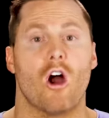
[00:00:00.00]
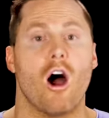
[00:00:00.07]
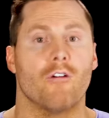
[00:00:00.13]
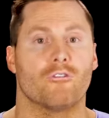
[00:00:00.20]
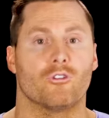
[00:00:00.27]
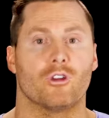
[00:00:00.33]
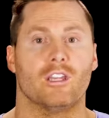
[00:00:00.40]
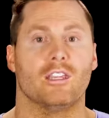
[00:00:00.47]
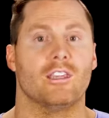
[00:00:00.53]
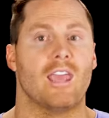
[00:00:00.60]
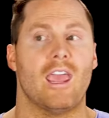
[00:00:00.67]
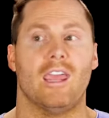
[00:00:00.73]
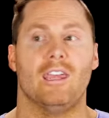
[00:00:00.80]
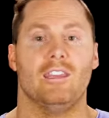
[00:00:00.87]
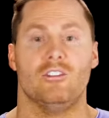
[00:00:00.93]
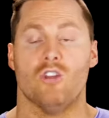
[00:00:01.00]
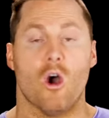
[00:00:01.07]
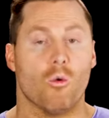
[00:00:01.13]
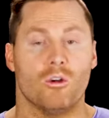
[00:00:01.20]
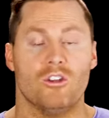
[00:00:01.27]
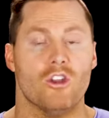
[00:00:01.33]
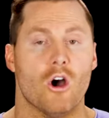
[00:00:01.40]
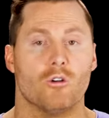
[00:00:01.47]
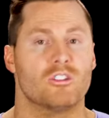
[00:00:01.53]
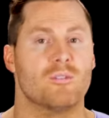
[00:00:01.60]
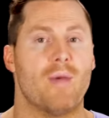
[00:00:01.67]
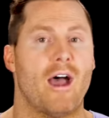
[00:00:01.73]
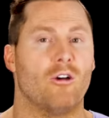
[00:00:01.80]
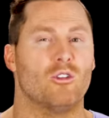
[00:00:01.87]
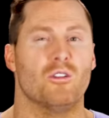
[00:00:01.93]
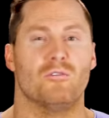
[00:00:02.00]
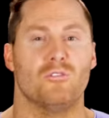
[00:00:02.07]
offering, okay, no one knows about you.